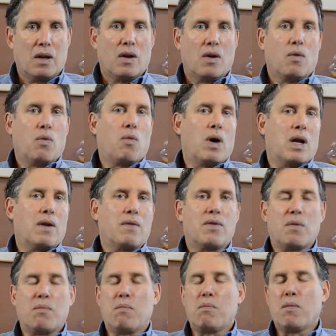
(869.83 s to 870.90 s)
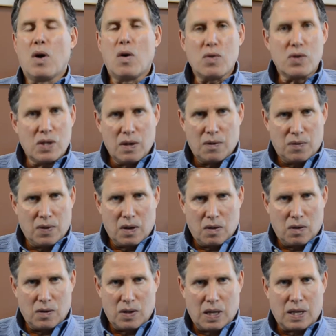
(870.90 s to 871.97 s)
One of the most
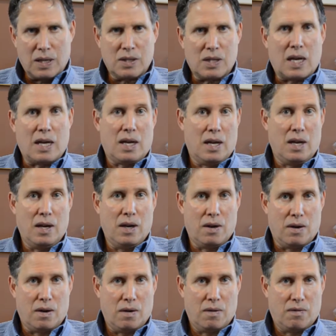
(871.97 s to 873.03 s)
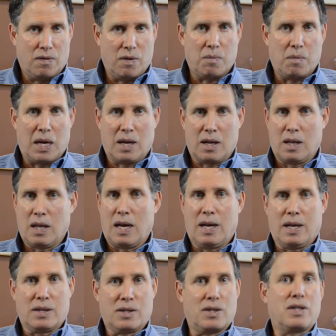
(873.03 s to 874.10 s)
difficult things I hear from my
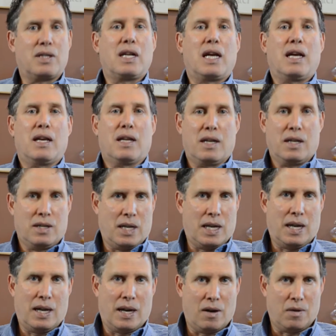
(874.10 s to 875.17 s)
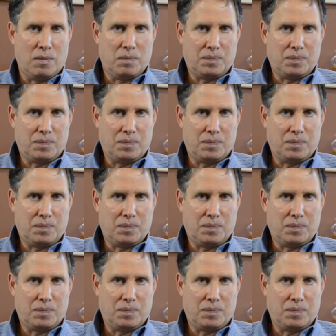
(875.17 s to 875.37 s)
clients day in and day out